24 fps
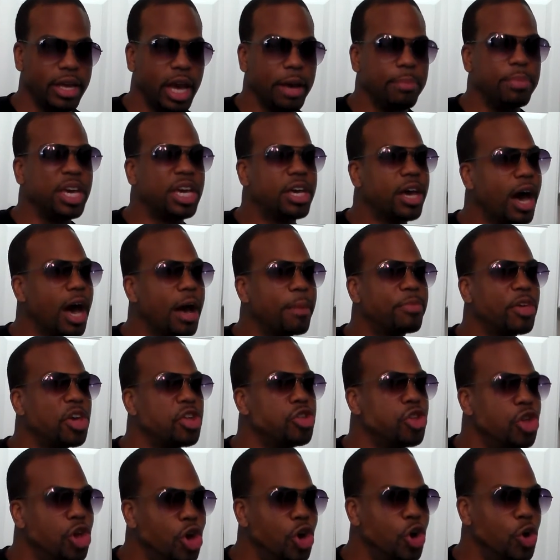and become
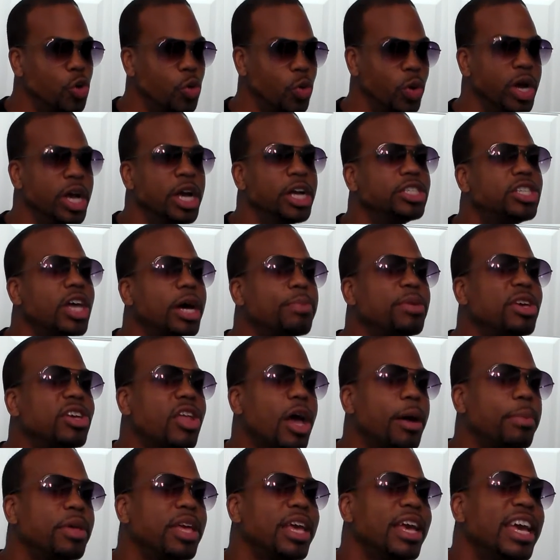the new
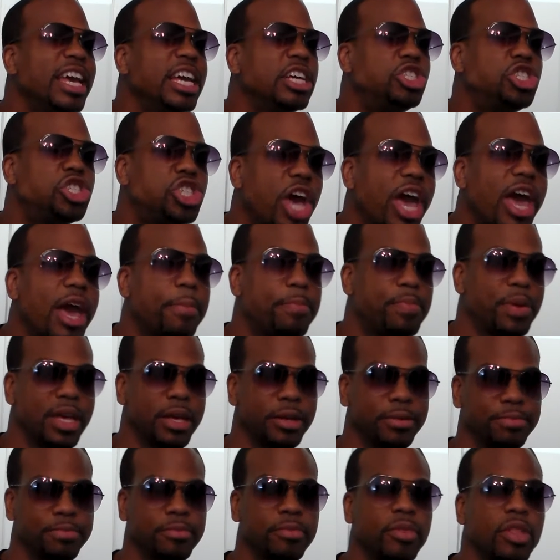WWE
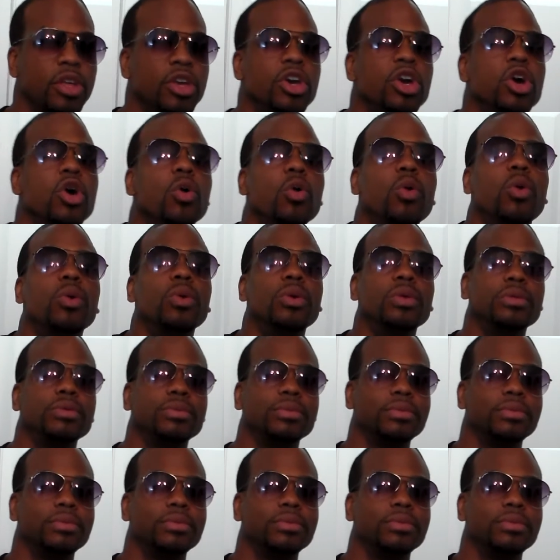champion. Woo!